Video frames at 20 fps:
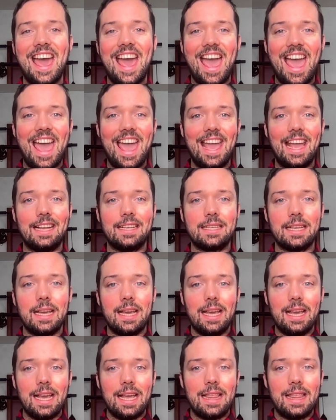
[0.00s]
and
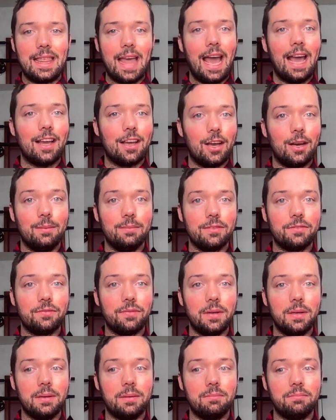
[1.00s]
that comes
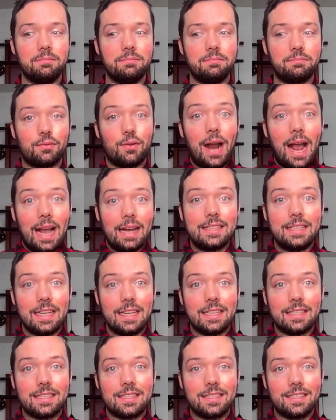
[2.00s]
from
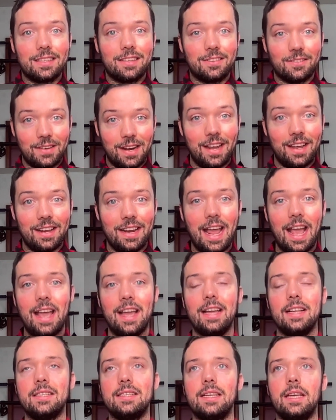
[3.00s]
practice, right?
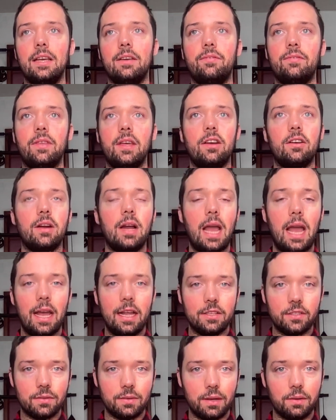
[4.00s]
And if they are
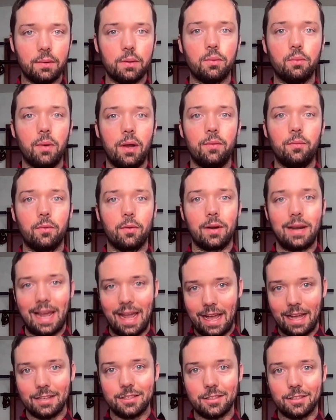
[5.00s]
answering with one-word
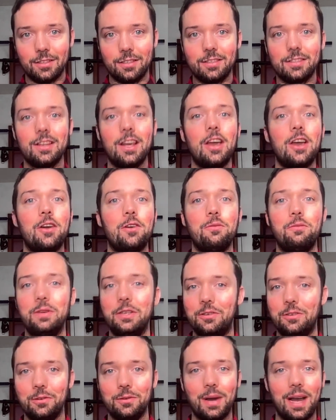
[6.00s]
answers, we
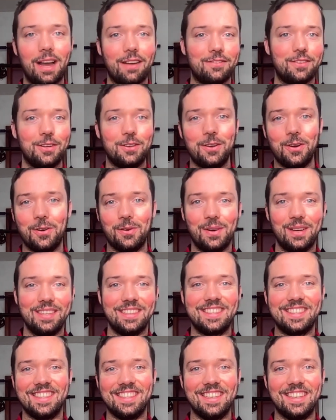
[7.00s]
do have to go
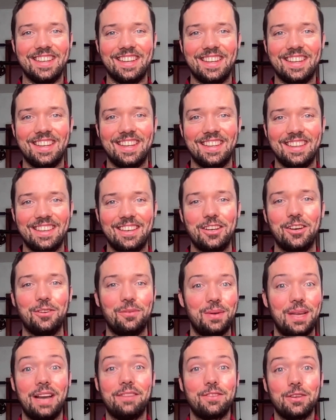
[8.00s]
into,
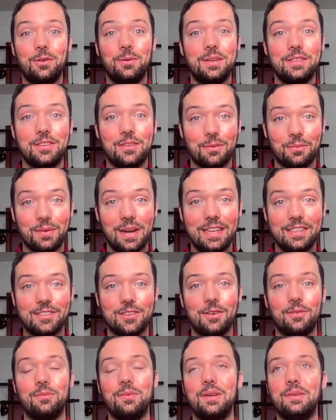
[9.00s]
we have to go into the red
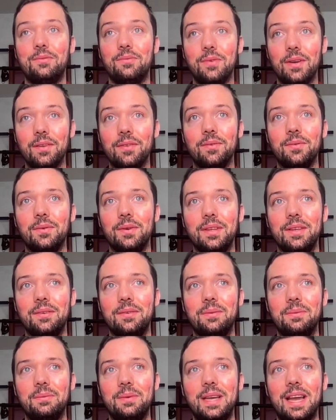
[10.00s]
zone.
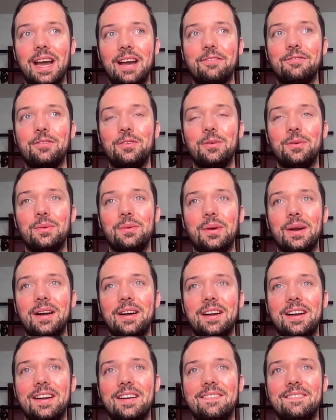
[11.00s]
We have
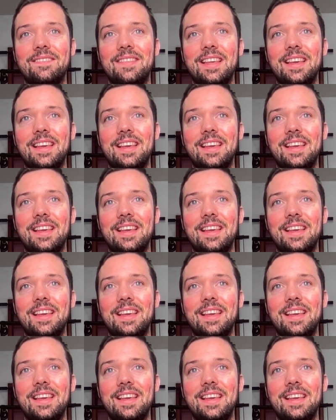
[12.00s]
to